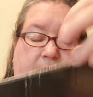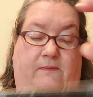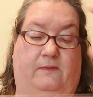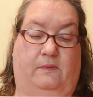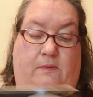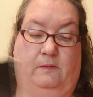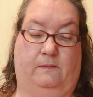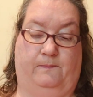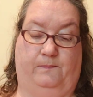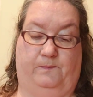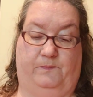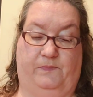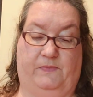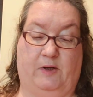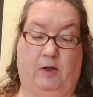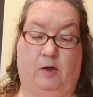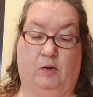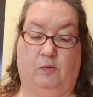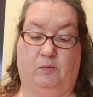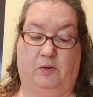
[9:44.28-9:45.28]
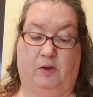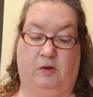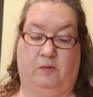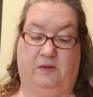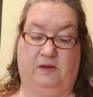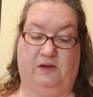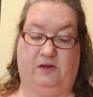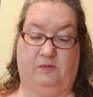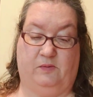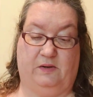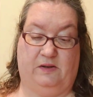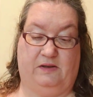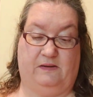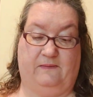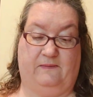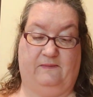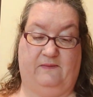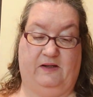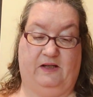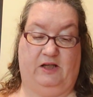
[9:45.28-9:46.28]
of, oh no, this one's
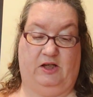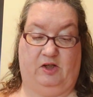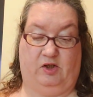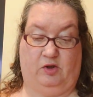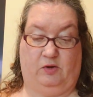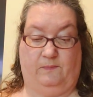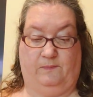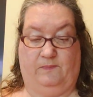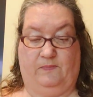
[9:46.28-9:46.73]
a finish.